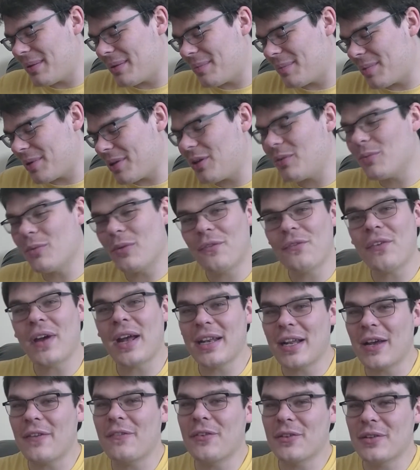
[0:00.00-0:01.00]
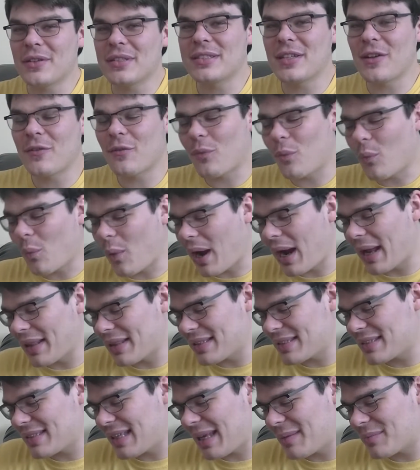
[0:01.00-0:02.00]
But you will find out for yourself
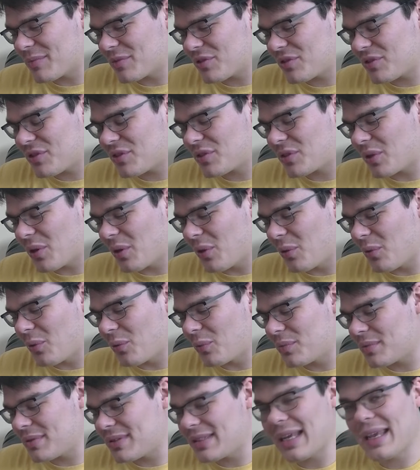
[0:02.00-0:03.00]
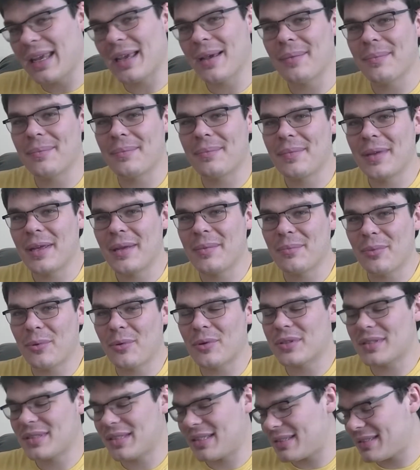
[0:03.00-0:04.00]
why this game is so damn
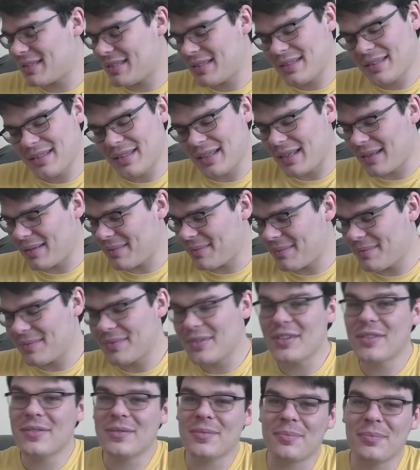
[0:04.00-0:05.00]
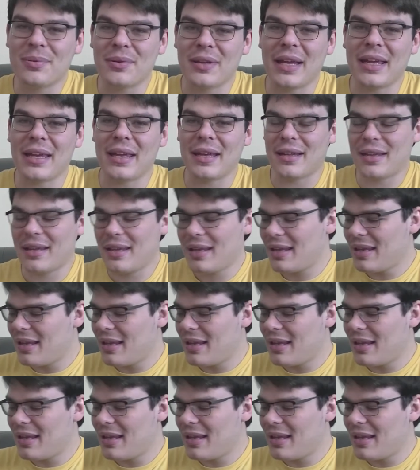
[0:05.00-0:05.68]
important. Just play it.